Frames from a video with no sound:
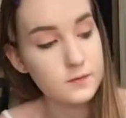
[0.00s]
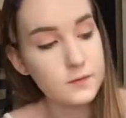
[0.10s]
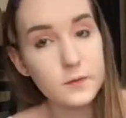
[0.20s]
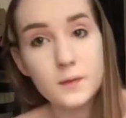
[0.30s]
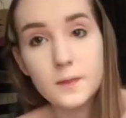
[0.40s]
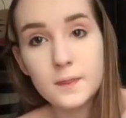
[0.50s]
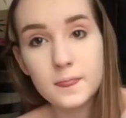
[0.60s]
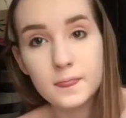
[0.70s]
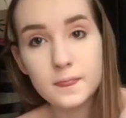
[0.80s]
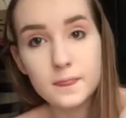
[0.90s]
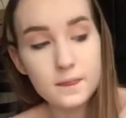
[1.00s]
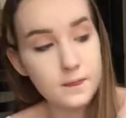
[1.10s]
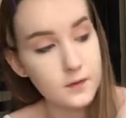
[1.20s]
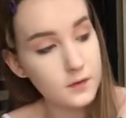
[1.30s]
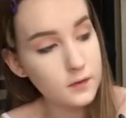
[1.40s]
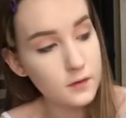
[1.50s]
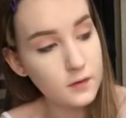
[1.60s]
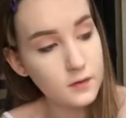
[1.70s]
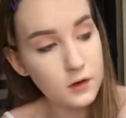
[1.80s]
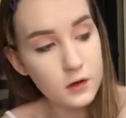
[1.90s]
And then I'm taking a mixture of
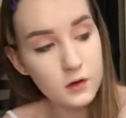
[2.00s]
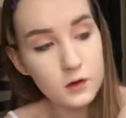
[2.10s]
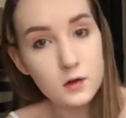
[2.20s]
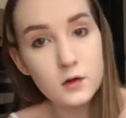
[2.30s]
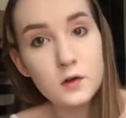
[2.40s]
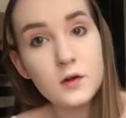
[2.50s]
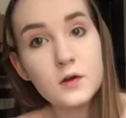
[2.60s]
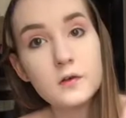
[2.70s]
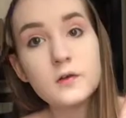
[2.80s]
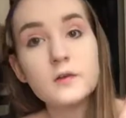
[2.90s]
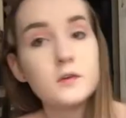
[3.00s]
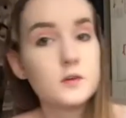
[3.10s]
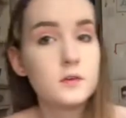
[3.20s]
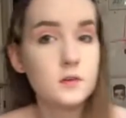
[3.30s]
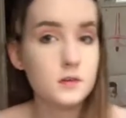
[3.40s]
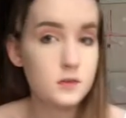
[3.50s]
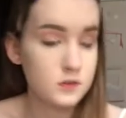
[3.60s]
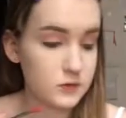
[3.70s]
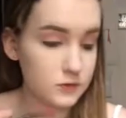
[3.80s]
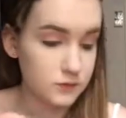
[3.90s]
these two peachy pink
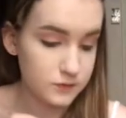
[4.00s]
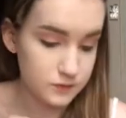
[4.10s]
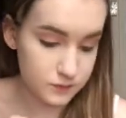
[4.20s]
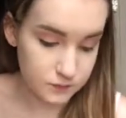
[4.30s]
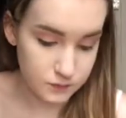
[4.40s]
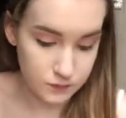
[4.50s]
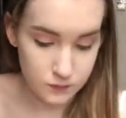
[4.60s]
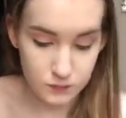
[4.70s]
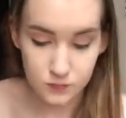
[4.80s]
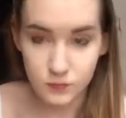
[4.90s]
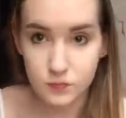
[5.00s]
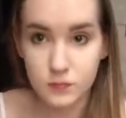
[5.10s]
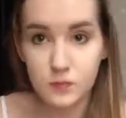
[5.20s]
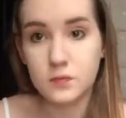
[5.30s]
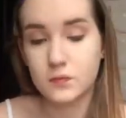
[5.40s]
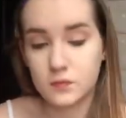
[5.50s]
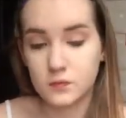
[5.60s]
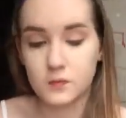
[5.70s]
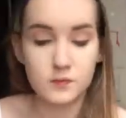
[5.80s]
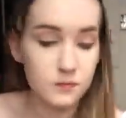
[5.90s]
colors and putting them
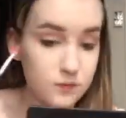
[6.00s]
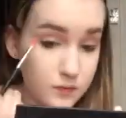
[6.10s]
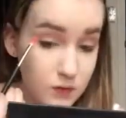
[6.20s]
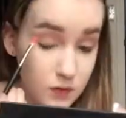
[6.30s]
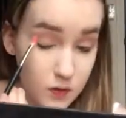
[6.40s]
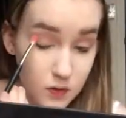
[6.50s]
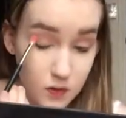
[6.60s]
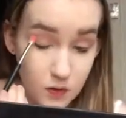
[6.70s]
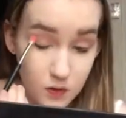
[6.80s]
in my crease.